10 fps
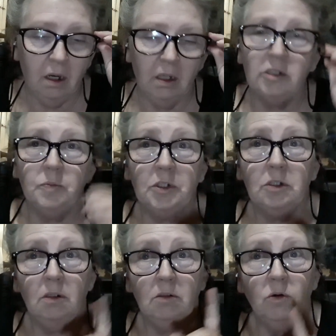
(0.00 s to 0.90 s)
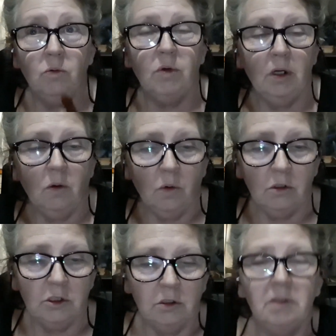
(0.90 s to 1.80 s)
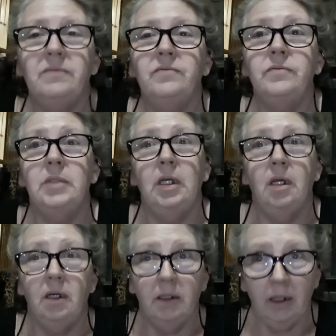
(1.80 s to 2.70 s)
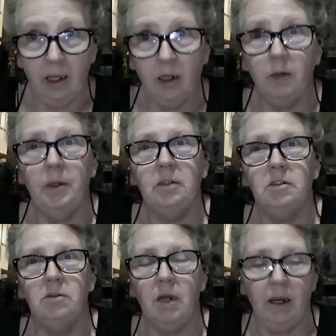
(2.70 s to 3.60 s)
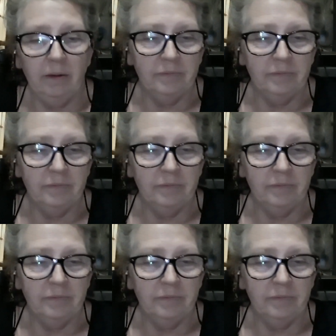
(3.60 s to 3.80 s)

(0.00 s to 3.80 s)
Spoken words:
especially on an old wringer washer and hanging them out to dry.